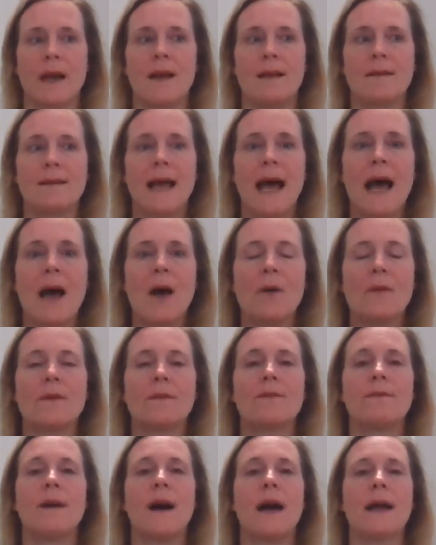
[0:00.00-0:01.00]
Allow the
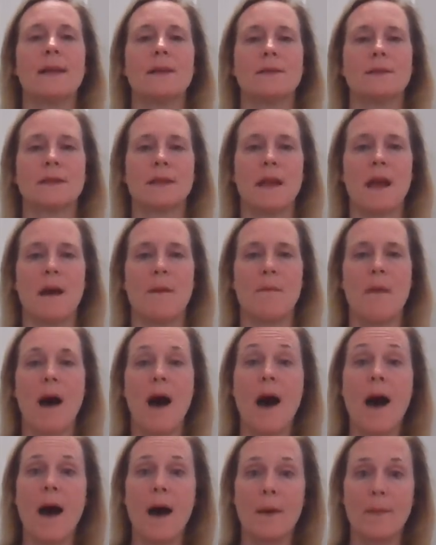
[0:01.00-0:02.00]
file to come
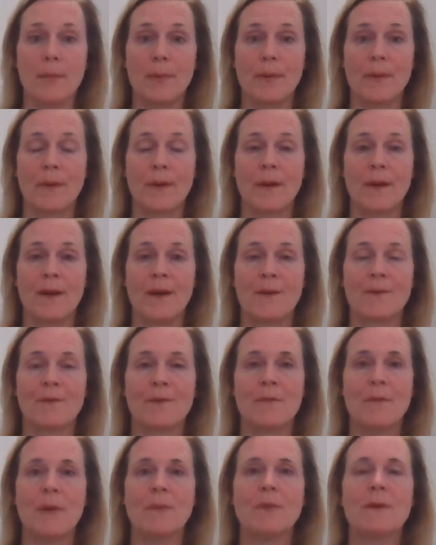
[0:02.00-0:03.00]
up.
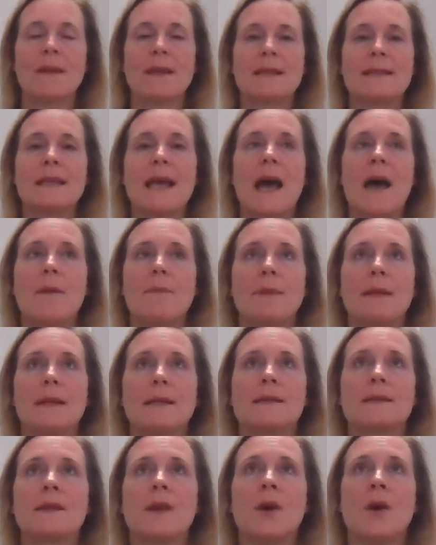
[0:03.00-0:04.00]
Remember that tapping
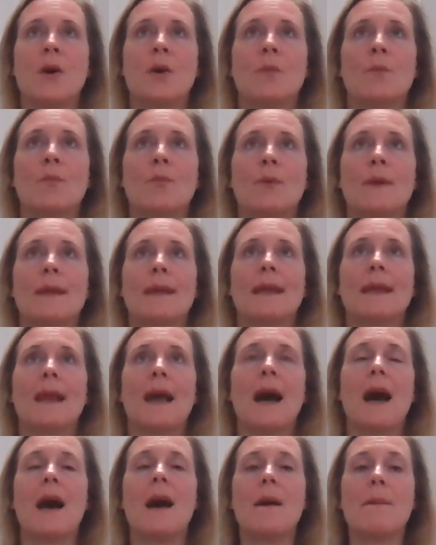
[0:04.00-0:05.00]
is
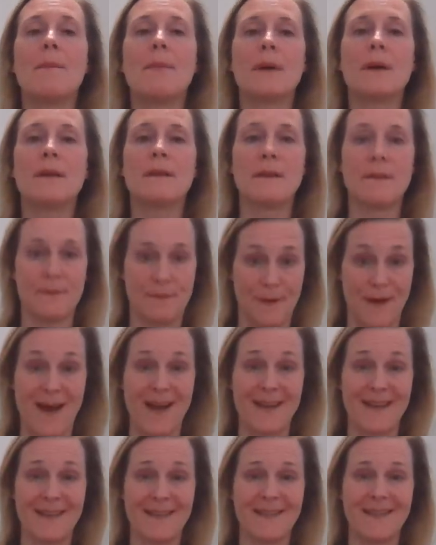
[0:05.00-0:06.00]
bringing up the
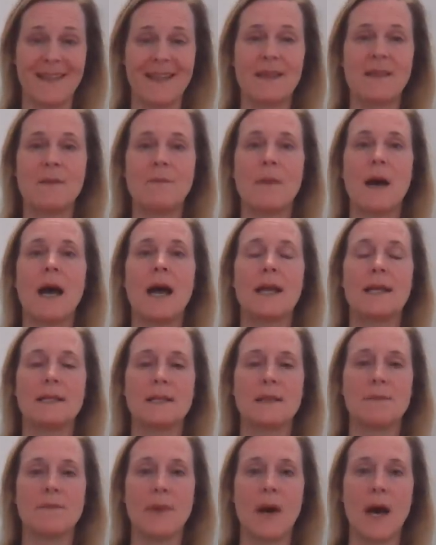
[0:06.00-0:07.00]
file in the
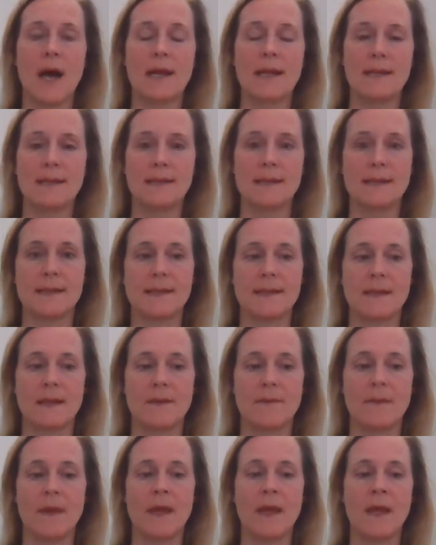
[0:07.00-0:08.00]
mind and body
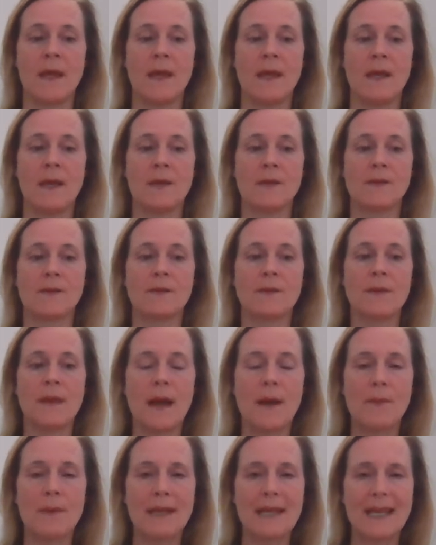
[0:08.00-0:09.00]
system so
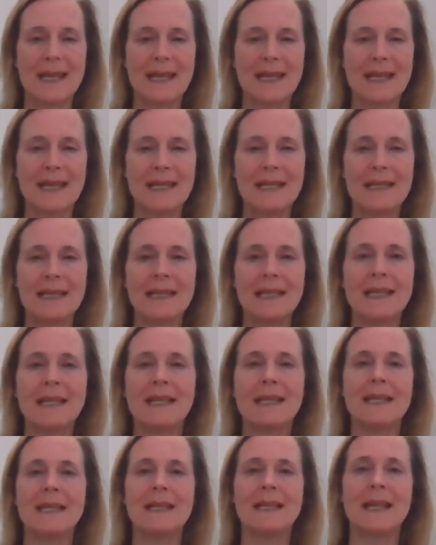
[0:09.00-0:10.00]
that we can
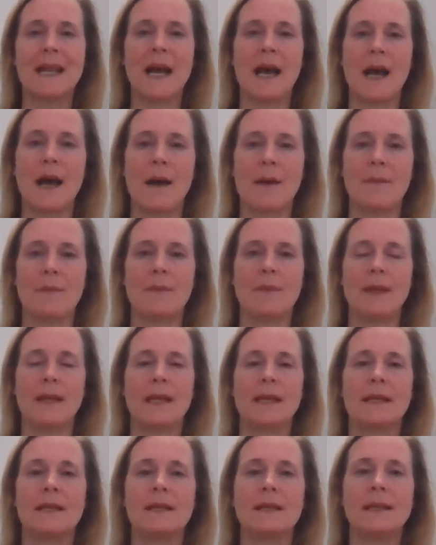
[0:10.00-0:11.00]
clean it up
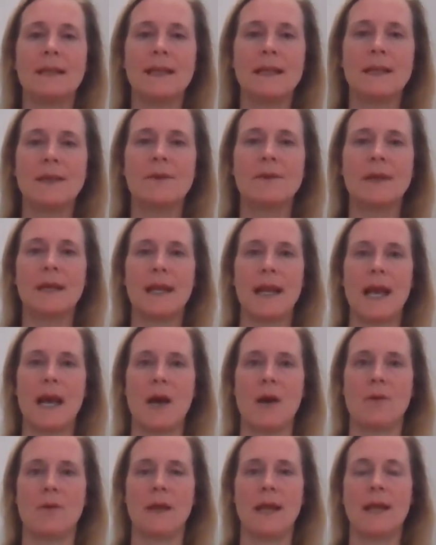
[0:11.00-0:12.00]
and clear it
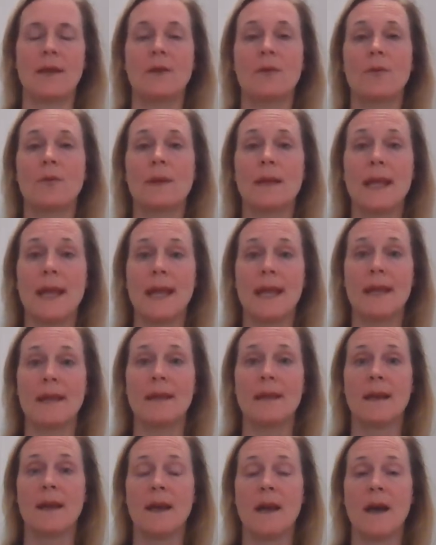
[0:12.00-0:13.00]
out and
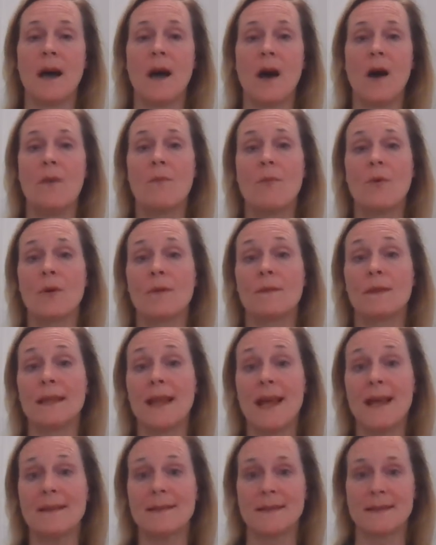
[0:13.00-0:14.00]
create a more
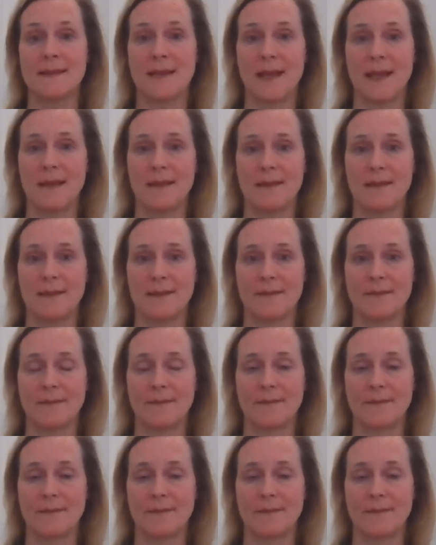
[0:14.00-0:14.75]
relaxed state